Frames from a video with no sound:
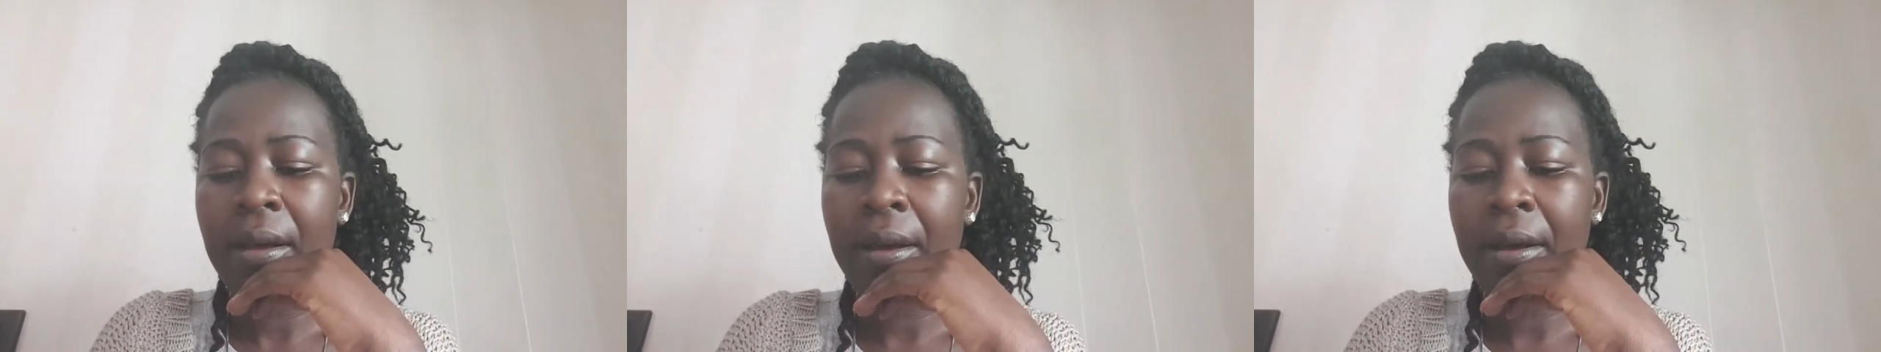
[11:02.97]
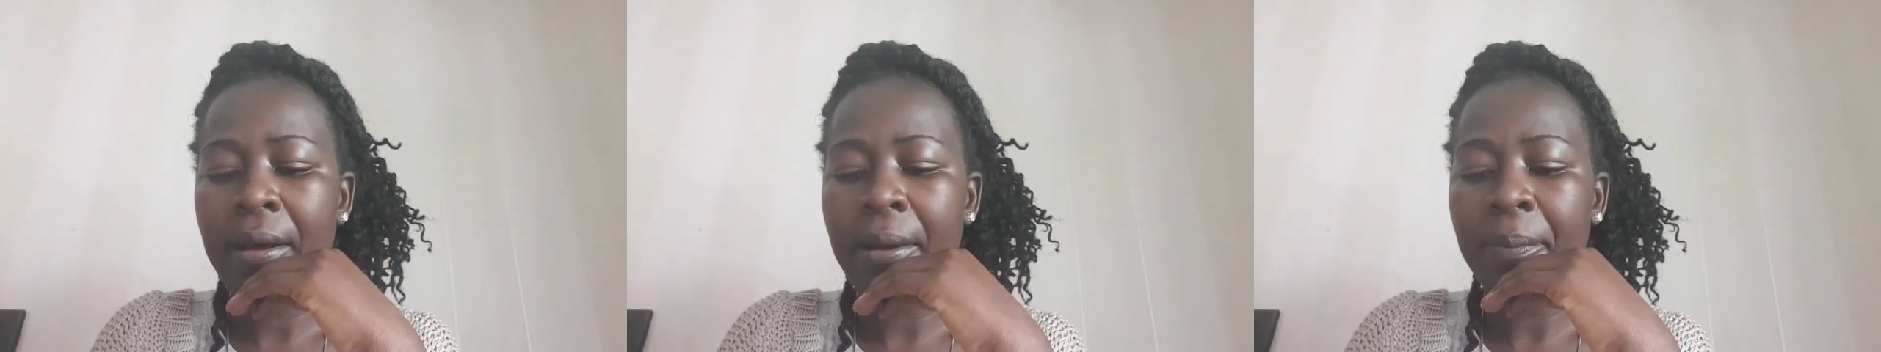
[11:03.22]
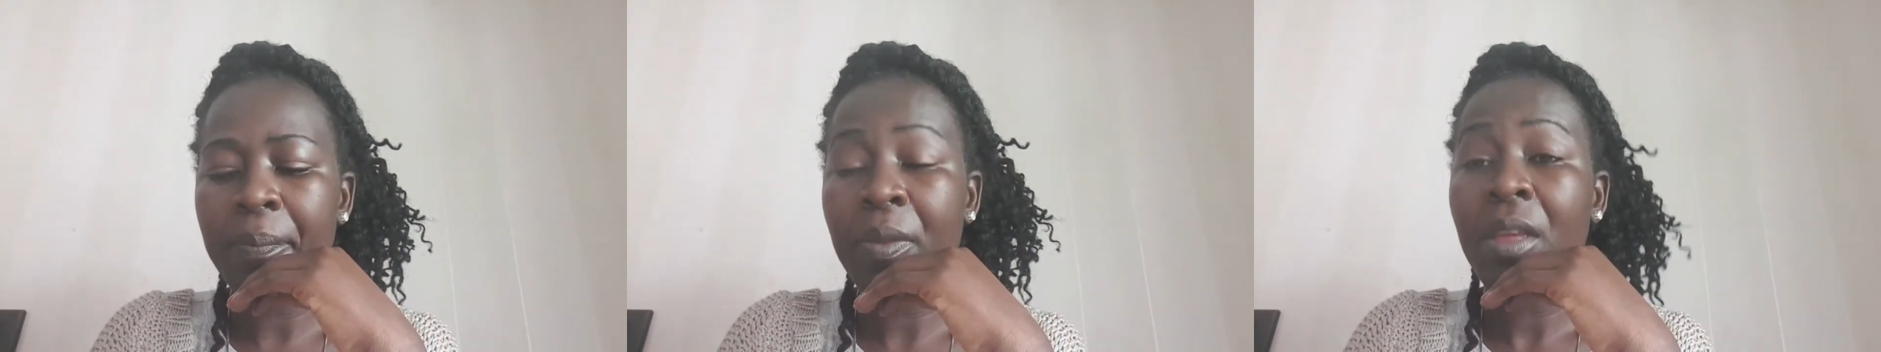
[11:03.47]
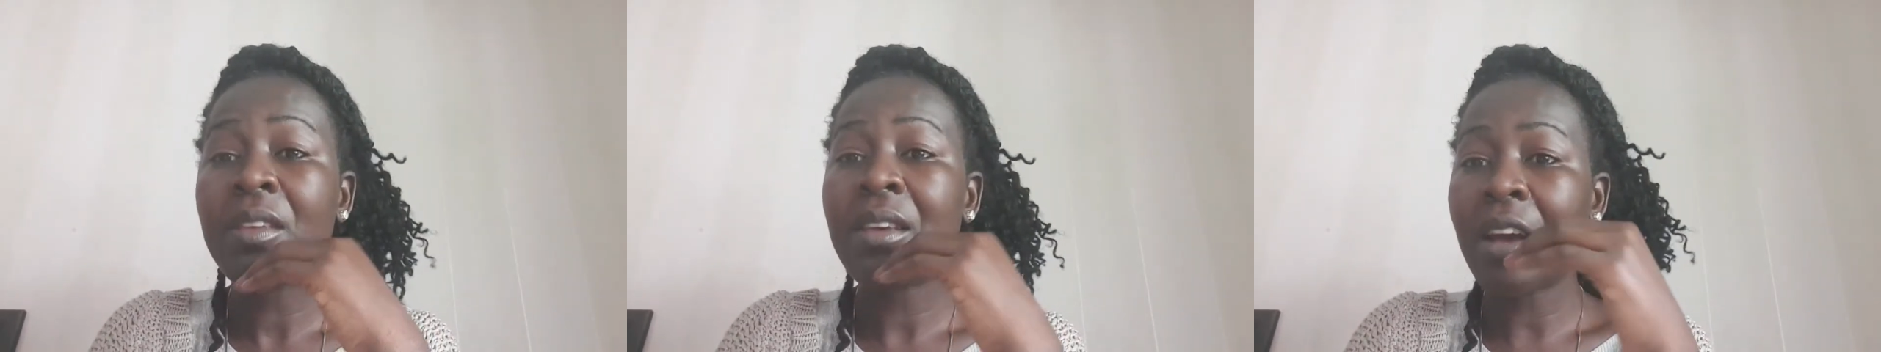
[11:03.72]

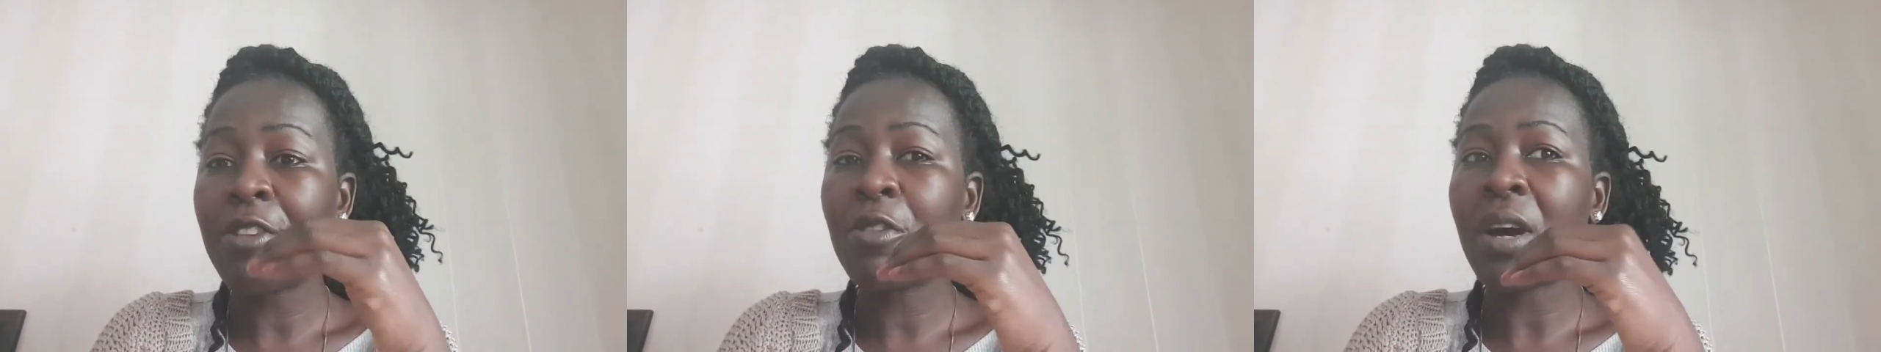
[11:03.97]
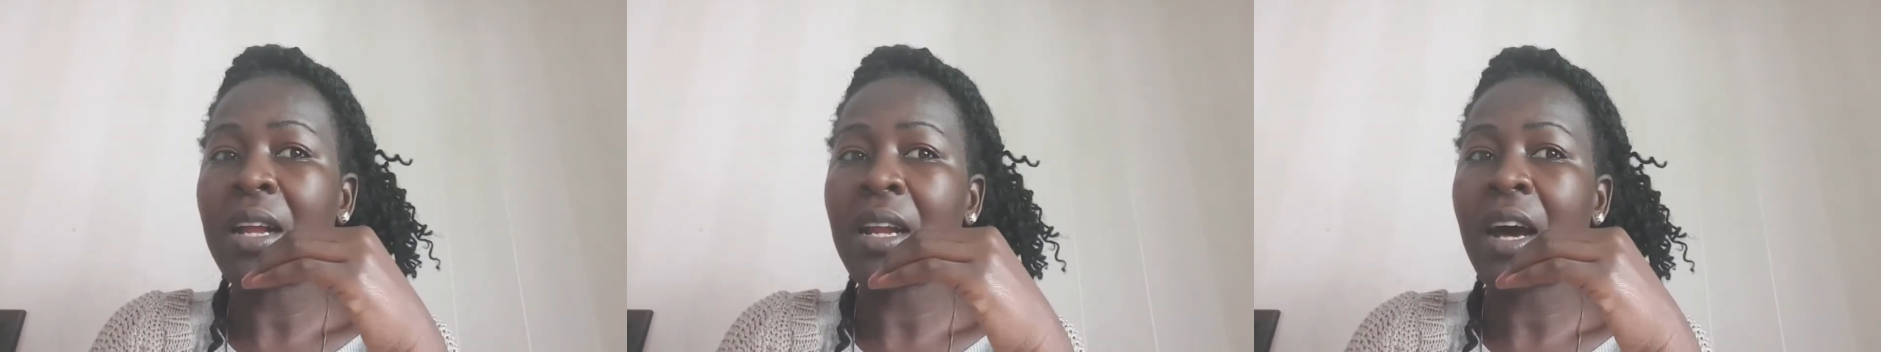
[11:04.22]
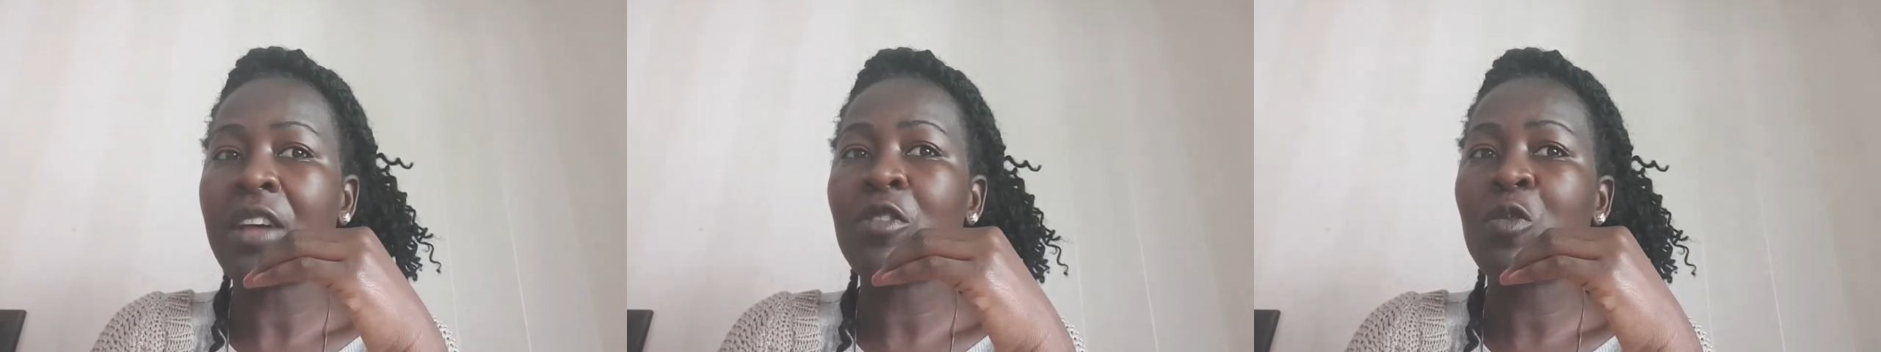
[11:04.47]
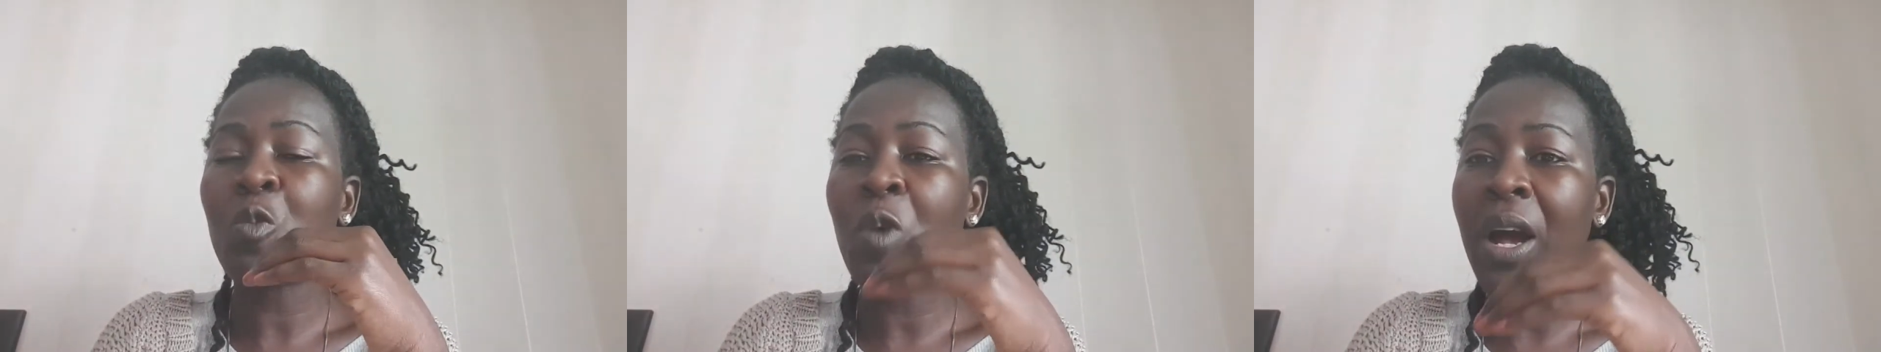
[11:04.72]
You can
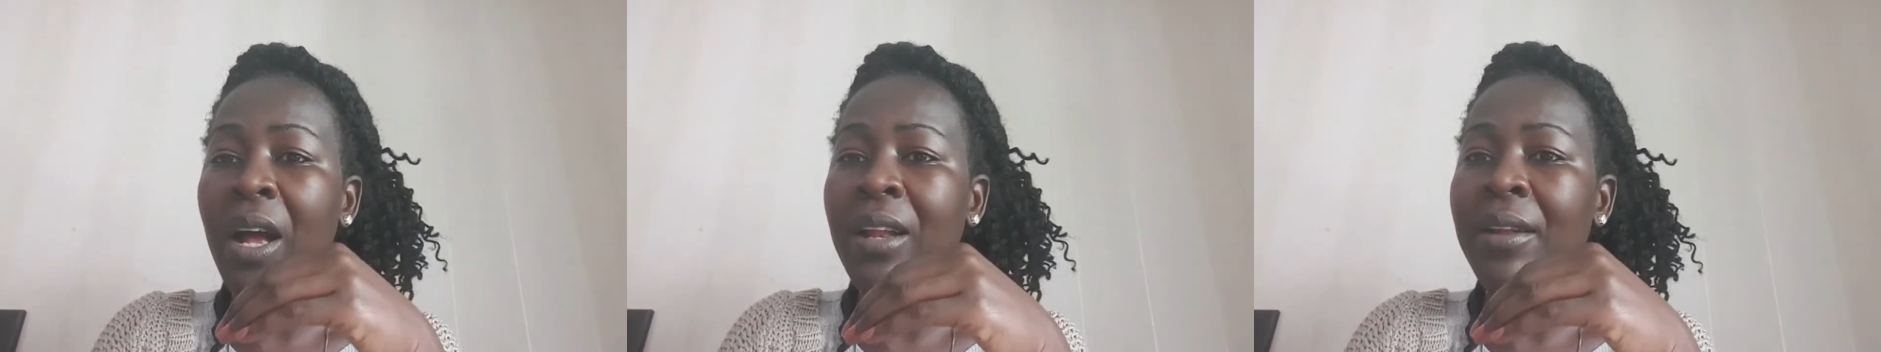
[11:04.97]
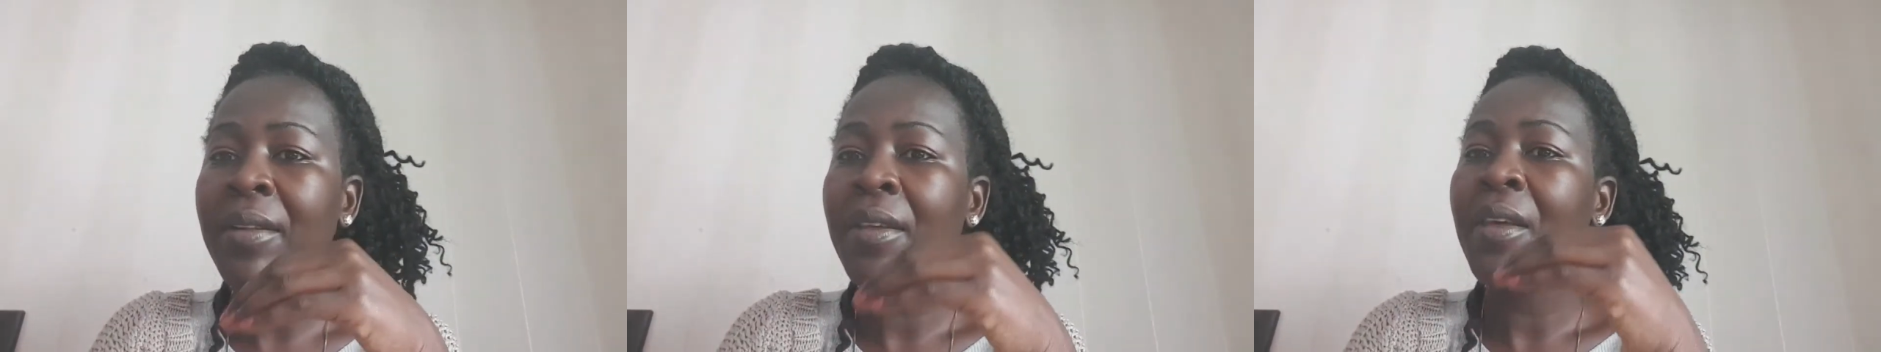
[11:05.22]
as well,